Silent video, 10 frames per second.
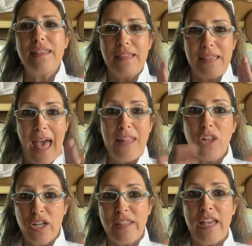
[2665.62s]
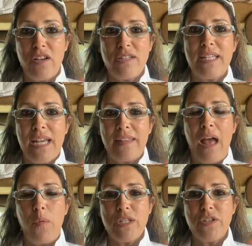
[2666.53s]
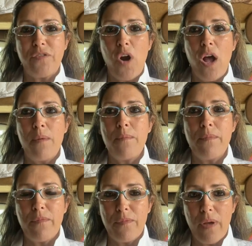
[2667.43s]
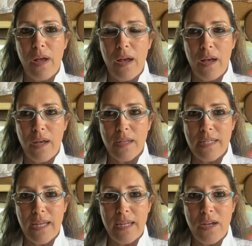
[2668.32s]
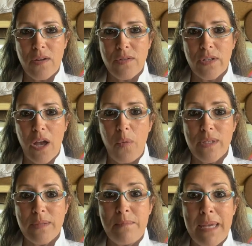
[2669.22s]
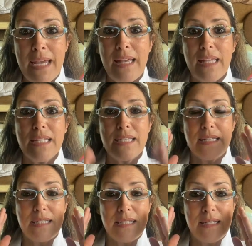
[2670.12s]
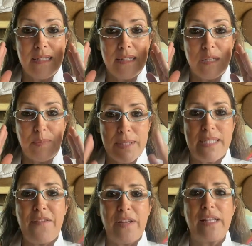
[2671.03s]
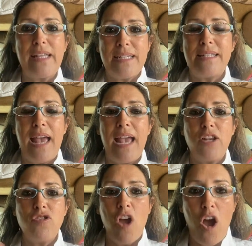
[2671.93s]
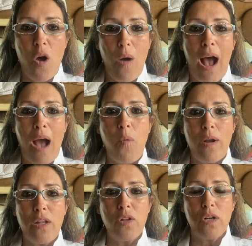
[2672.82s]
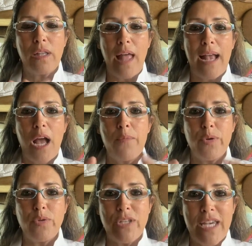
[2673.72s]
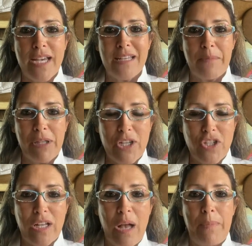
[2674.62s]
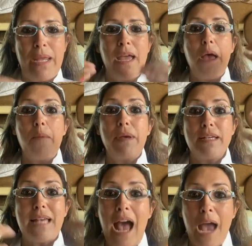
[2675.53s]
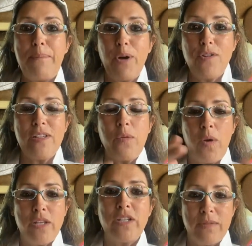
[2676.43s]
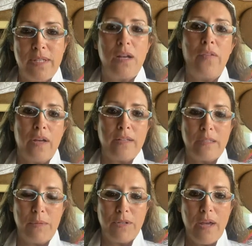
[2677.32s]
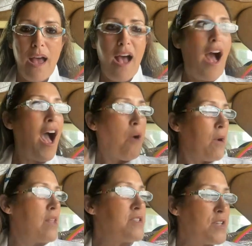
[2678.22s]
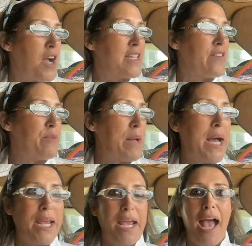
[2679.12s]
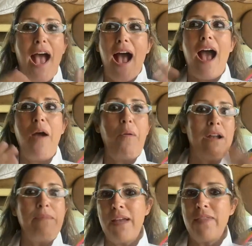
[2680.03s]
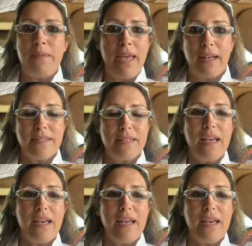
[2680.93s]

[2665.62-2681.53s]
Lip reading: that look that you're seeing that was from 10 years ago was me specifically saying, no, I want to look like a boutique demolition company, because I personally wanted to go see all the customers. I wanted to talk to everybody. I want to be in the mix.